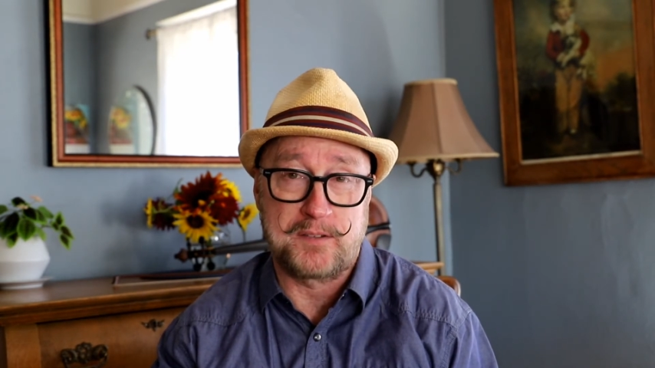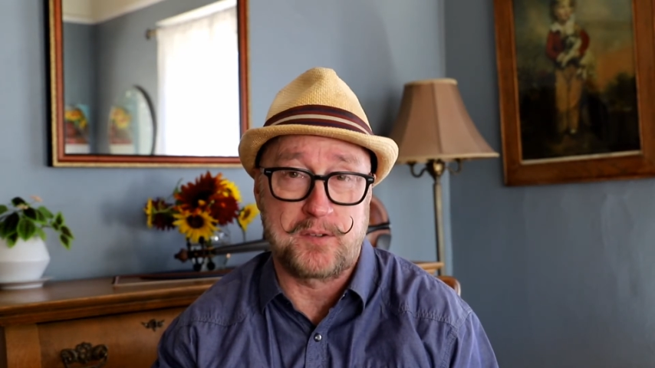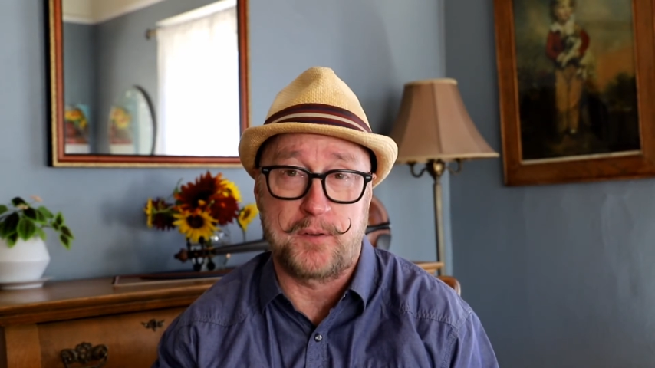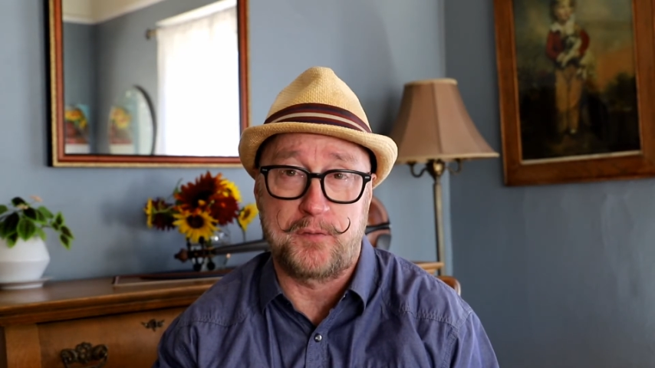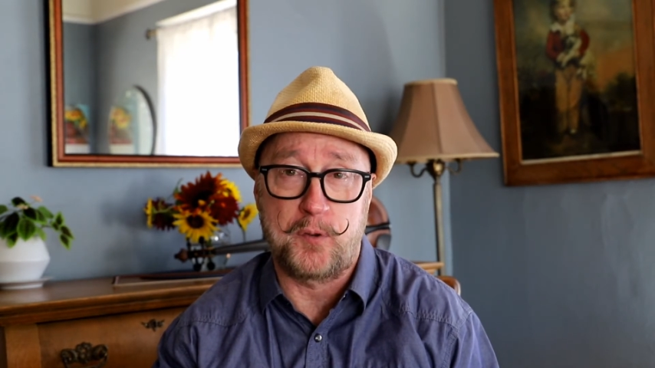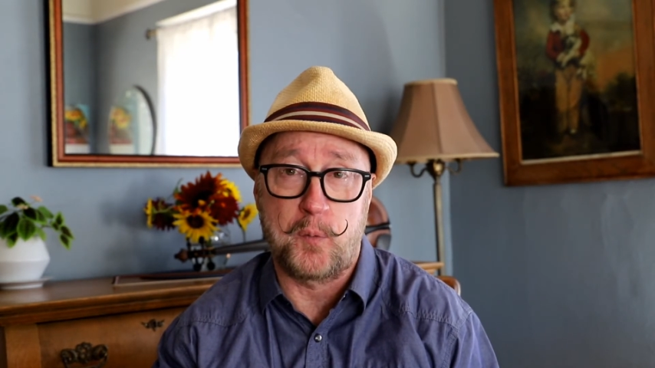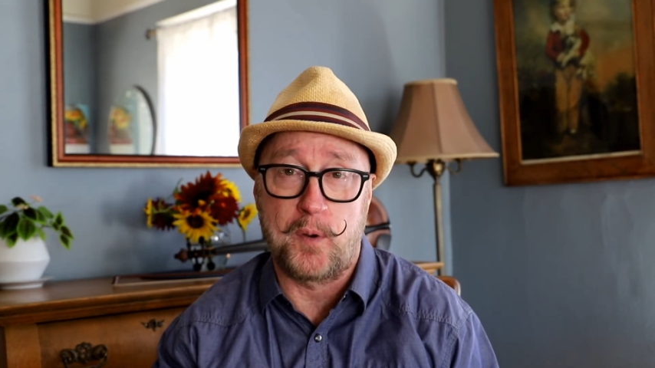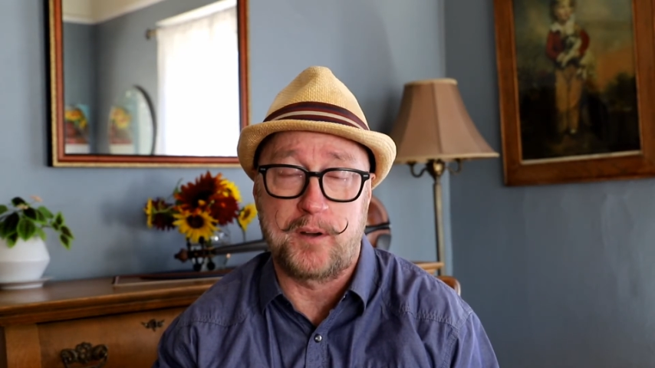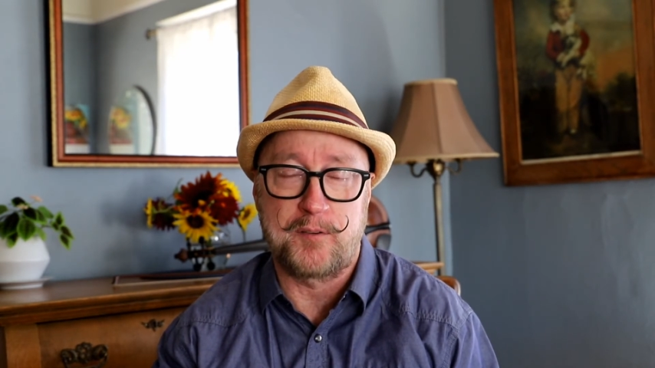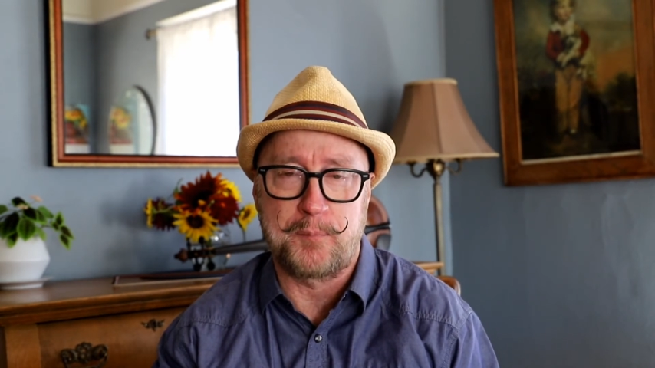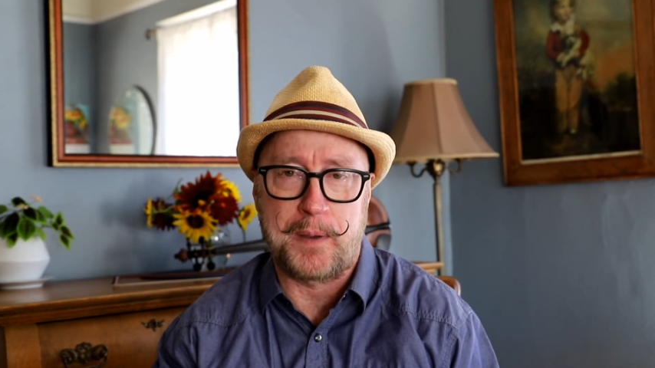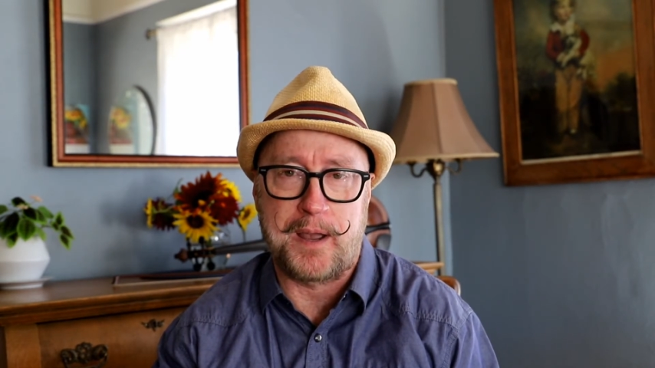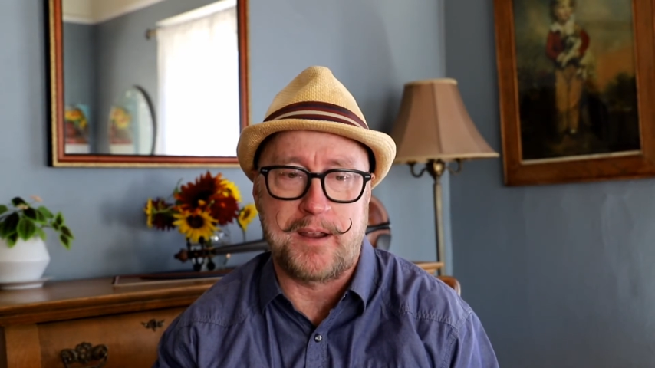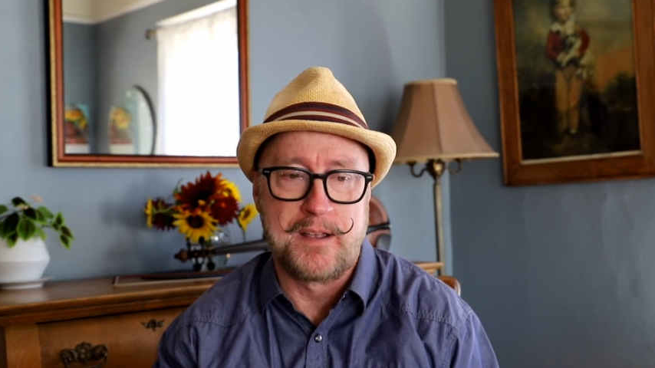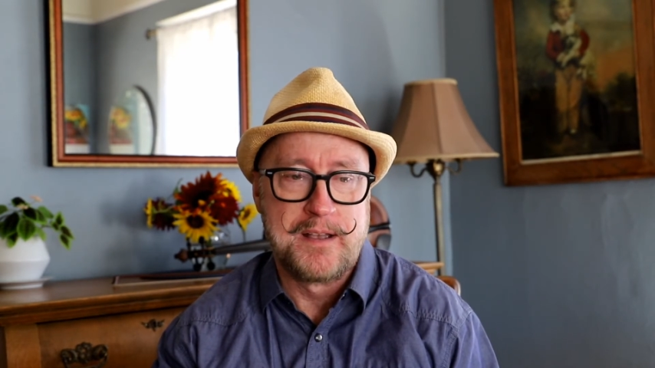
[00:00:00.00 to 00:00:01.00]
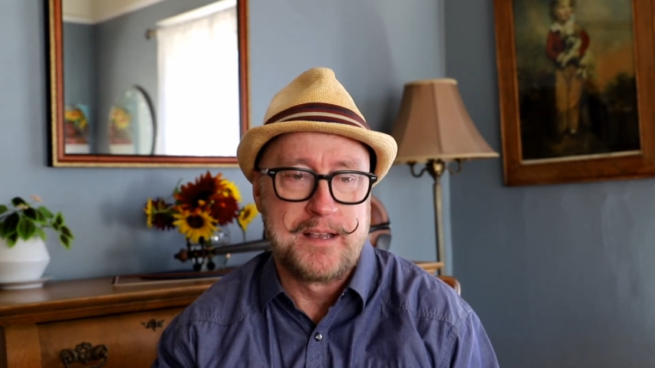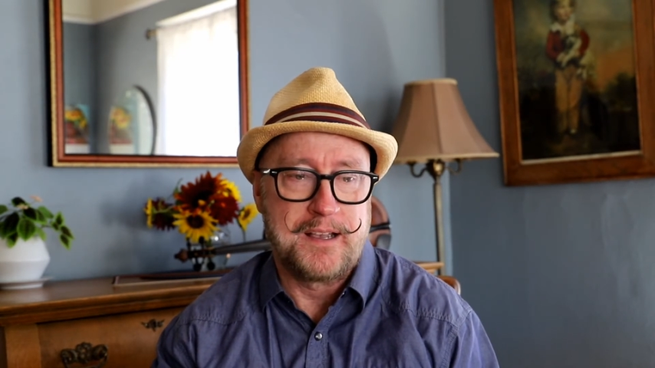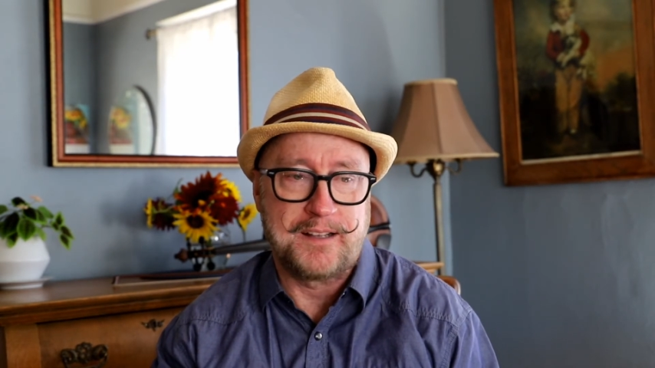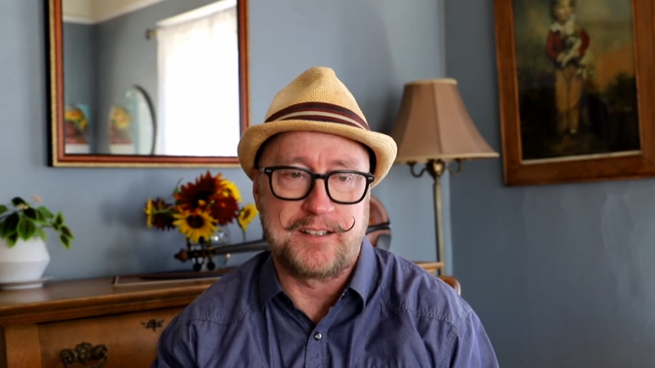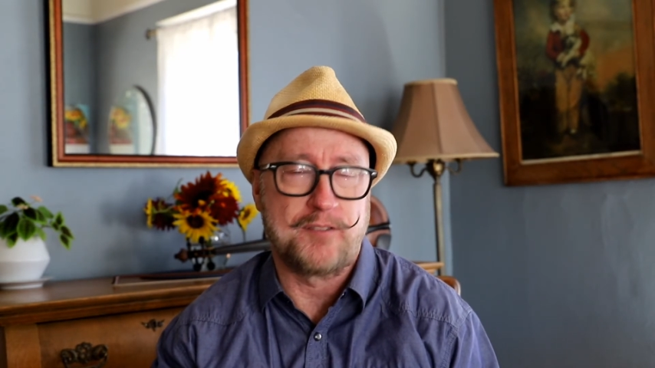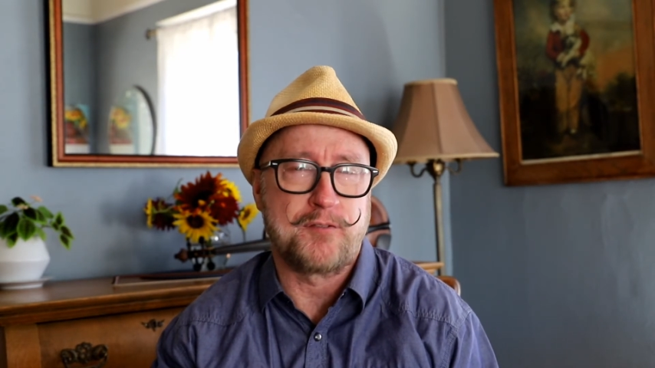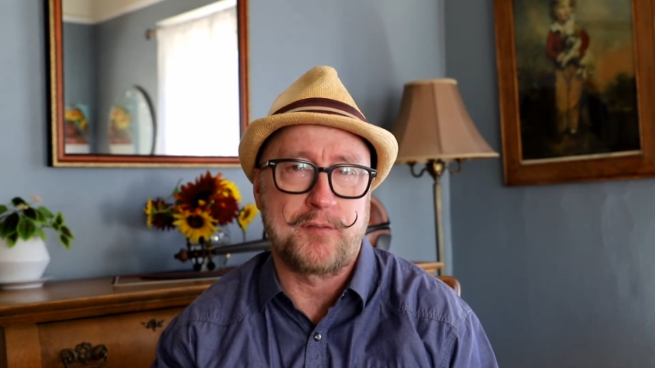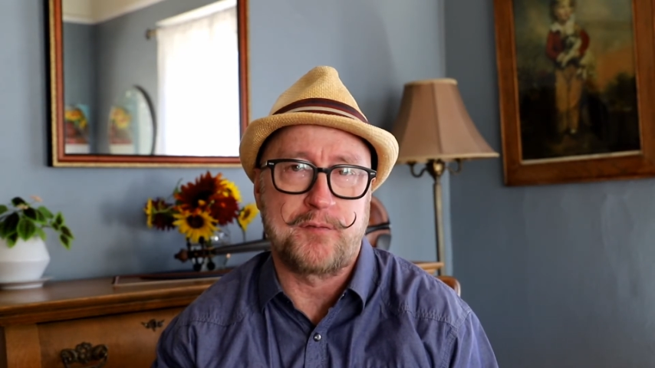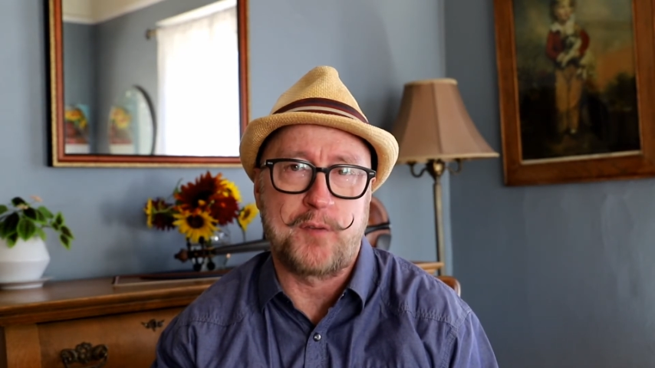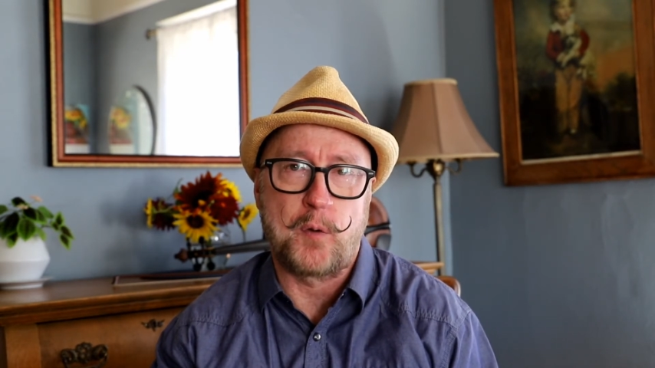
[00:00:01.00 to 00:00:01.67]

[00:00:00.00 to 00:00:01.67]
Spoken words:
So if you wanted to buy a different